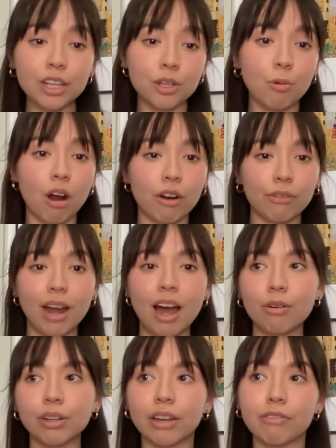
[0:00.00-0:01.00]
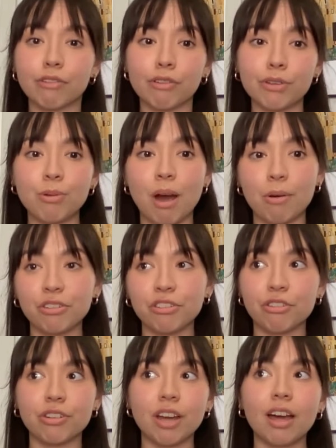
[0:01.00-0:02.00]
you walk around, like, for a few hours,
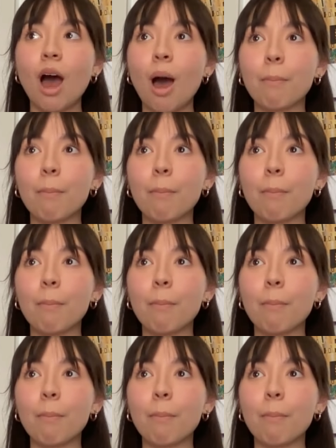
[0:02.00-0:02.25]
you're done."